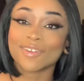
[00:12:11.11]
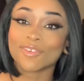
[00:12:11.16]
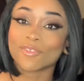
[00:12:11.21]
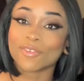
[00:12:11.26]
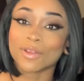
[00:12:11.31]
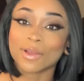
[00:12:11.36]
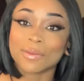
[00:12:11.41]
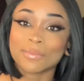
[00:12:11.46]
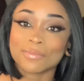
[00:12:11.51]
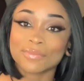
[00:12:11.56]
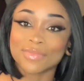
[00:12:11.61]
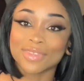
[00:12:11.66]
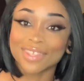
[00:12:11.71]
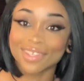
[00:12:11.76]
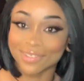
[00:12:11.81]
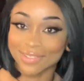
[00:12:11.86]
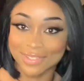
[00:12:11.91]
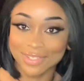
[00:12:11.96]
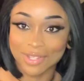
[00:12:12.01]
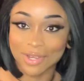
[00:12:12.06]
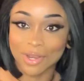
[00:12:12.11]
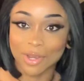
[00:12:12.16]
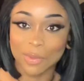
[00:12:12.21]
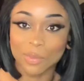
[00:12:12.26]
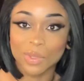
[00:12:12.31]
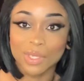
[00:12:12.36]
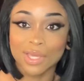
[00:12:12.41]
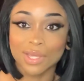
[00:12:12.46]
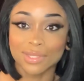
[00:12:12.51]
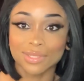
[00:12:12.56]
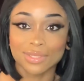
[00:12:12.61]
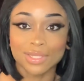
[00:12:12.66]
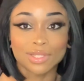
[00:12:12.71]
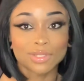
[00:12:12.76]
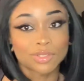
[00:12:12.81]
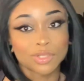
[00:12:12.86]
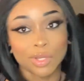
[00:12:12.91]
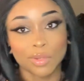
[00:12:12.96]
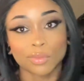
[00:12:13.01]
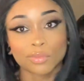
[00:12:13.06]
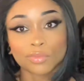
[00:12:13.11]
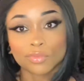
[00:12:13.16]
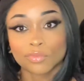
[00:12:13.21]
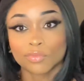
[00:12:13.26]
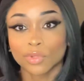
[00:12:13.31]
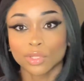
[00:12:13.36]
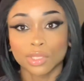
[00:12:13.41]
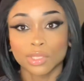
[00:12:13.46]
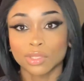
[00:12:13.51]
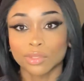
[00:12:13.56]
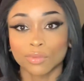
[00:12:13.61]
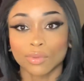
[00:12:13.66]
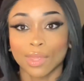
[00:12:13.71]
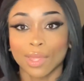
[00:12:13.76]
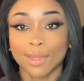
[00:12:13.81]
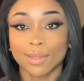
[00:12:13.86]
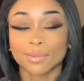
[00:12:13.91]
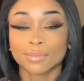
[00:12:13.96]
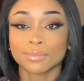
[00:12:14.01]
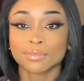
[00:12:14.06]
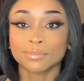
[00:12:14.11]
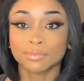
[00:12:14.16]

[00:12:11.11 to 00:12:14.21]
from Killstar because they don't really do that.